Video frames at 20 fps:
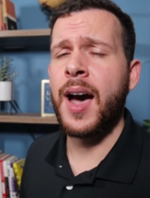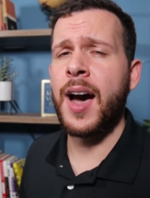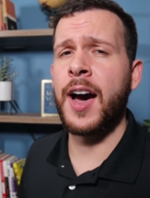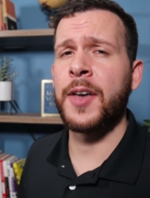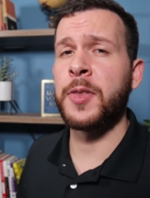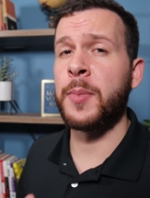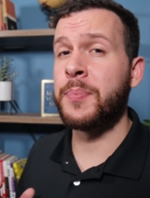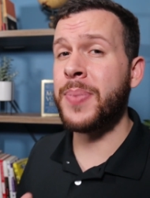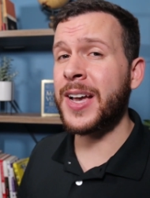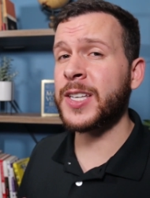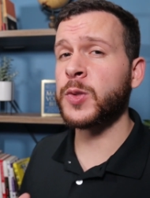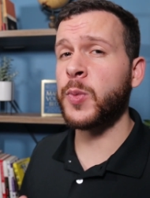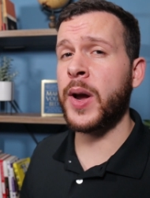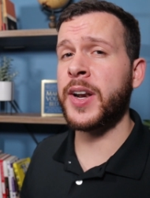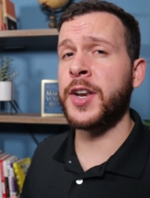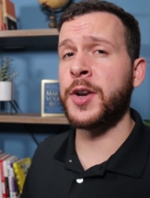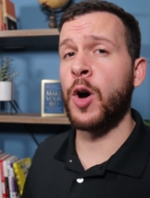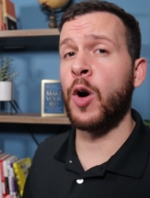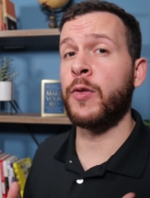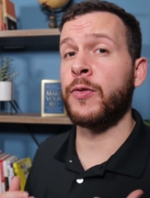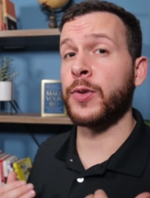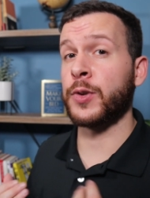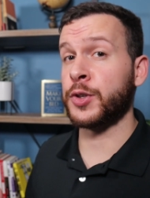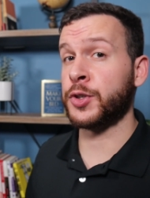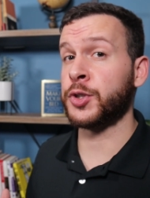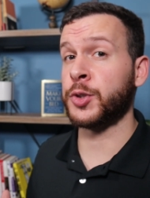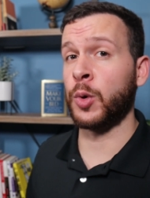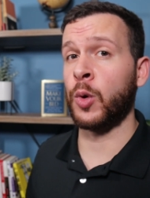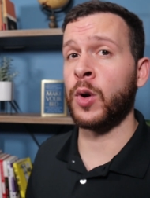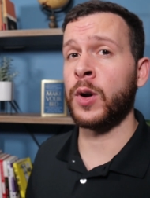Uh, the best way to know for
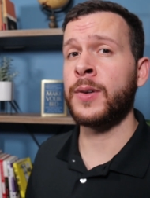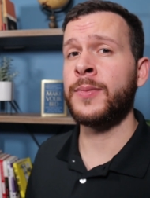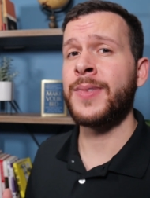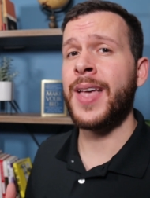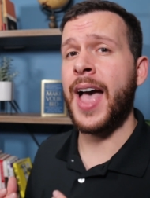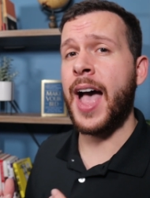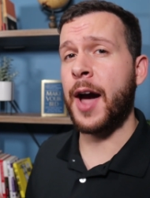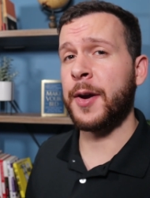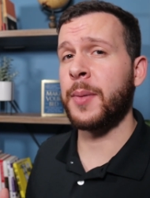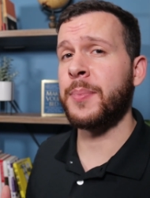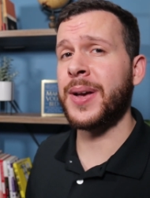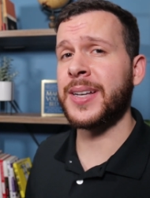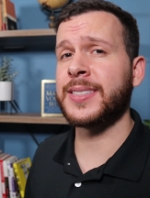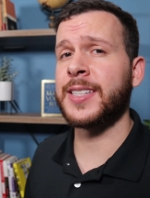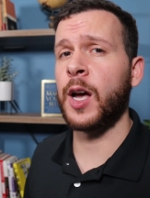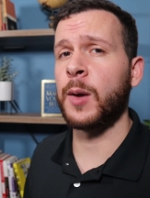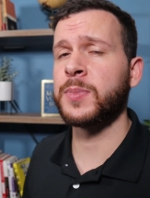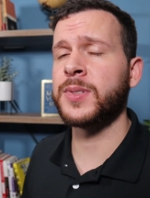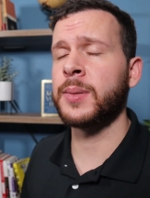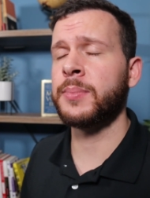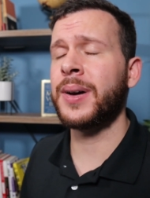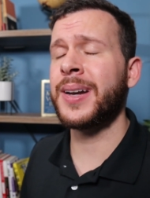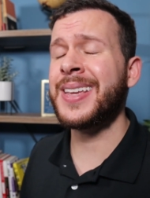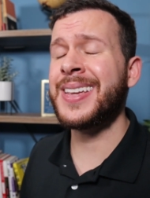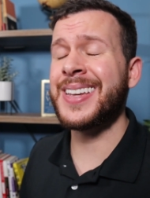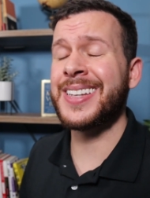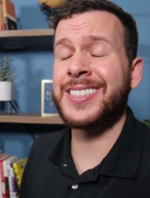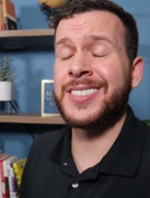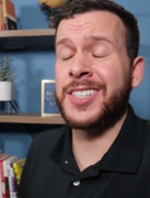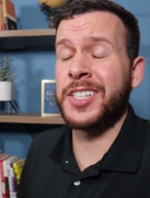sure how to best help
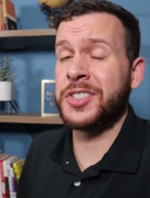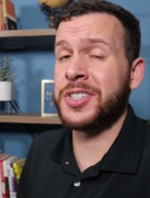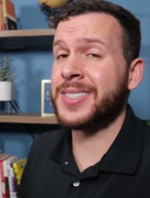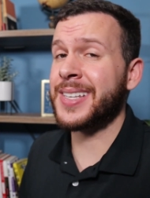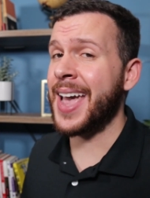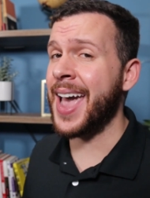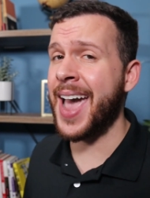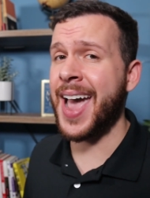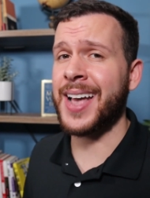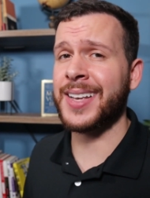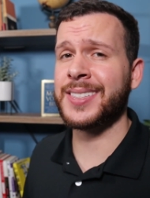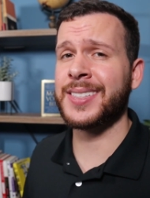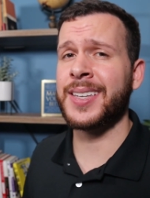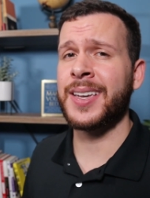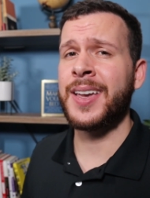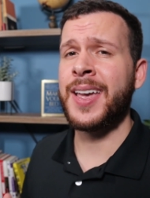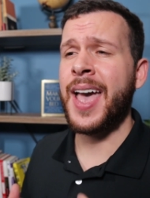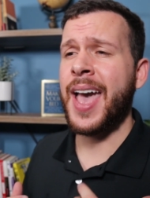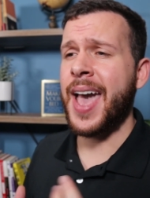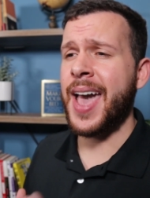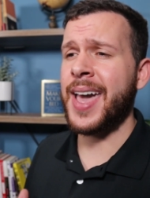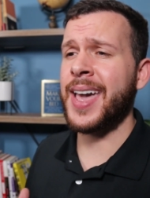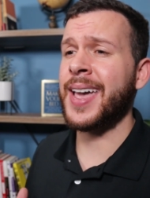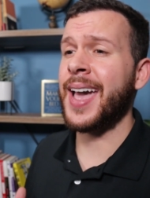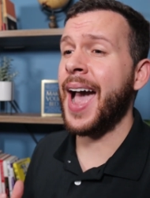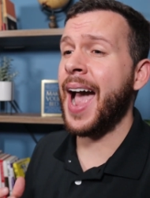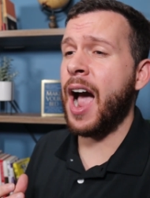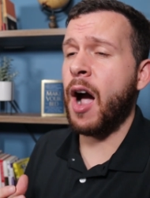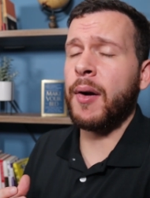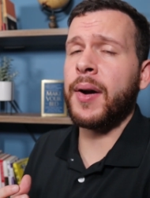somebody is to just ask,
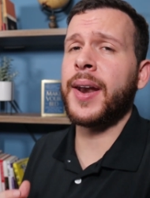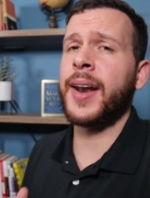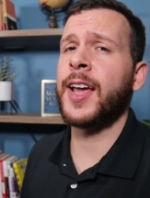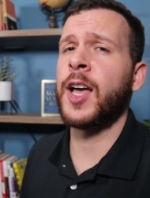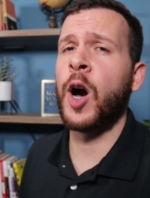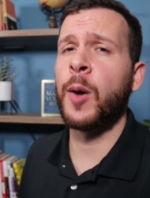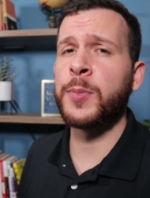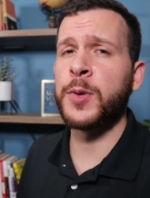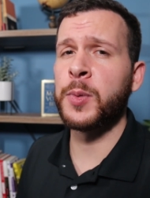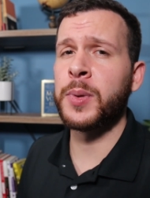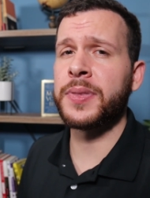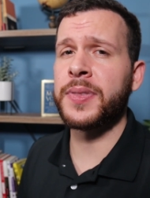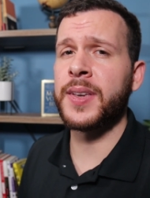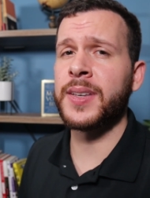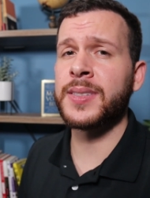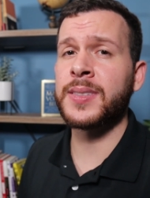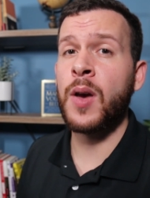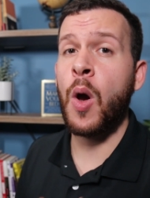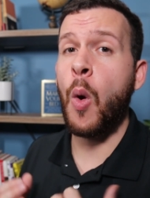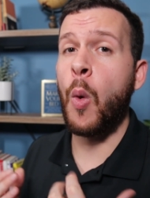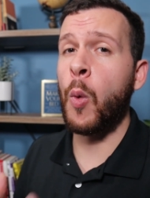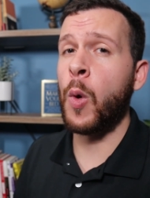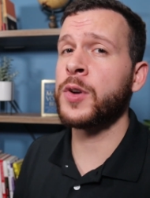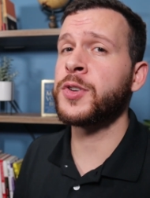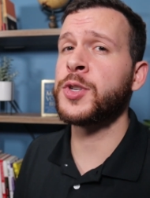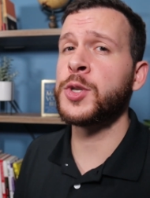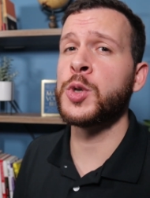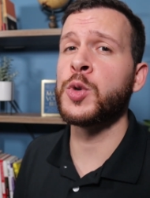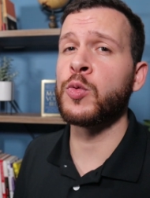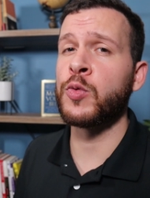"Hey, how can I help you with this?
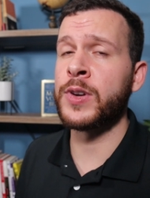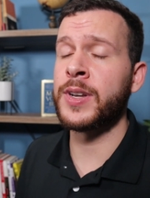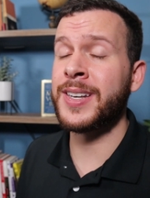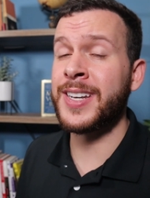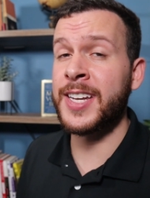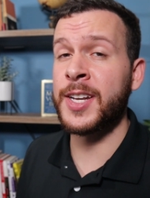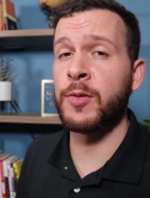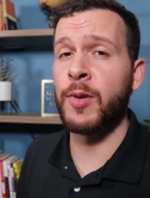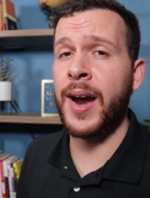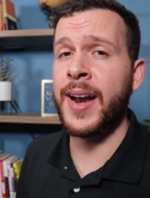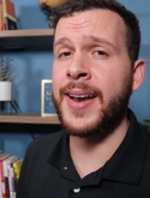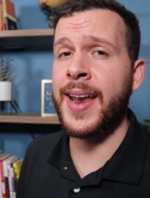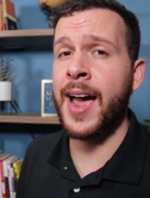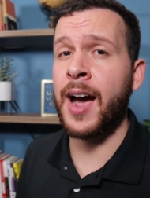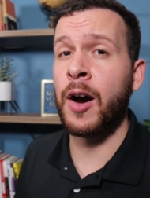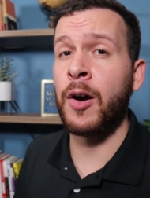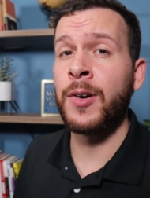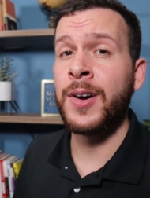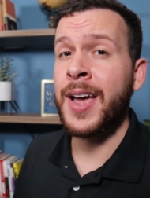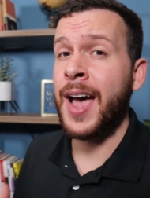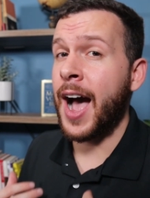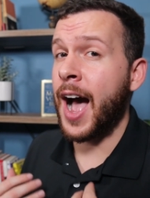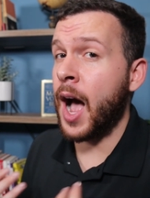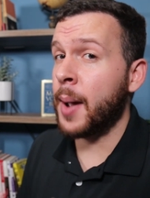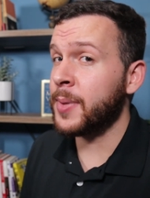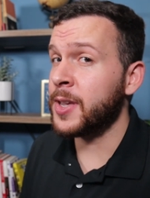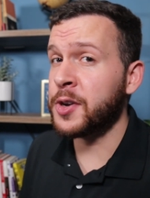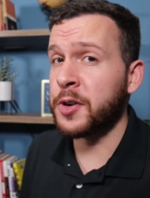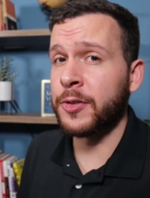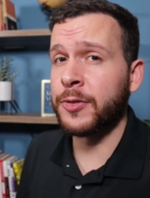What do you re- need right now?
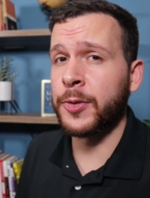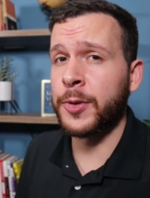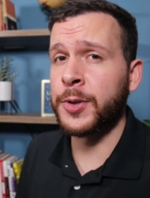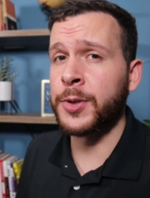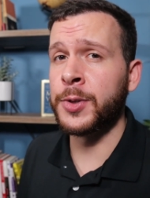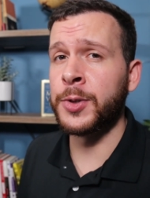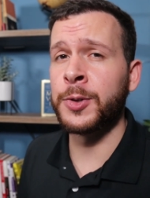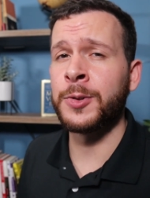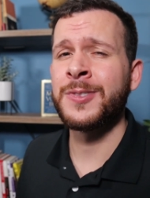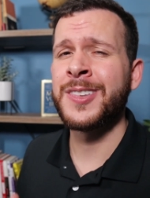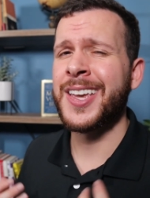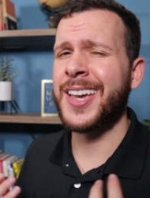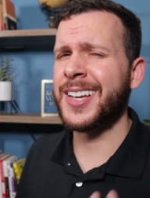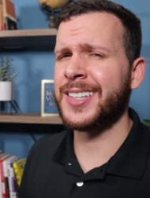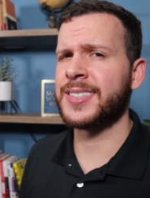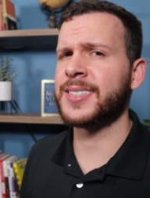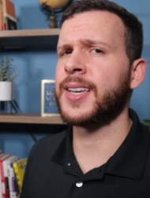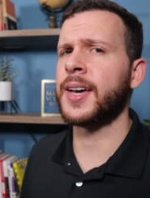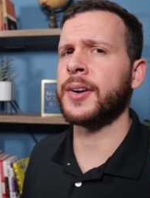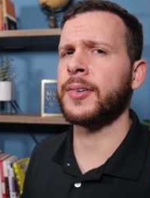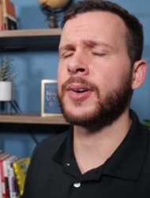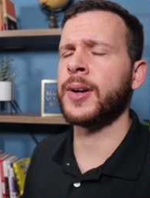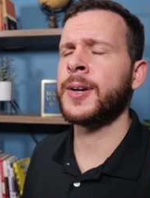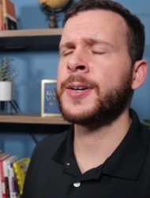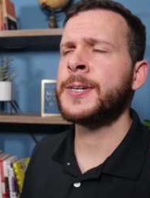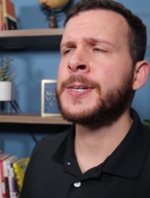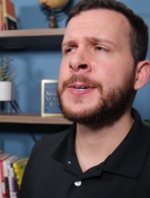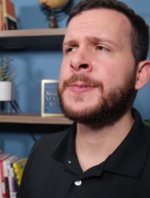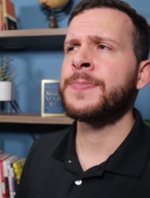I'm here for you," et cetera.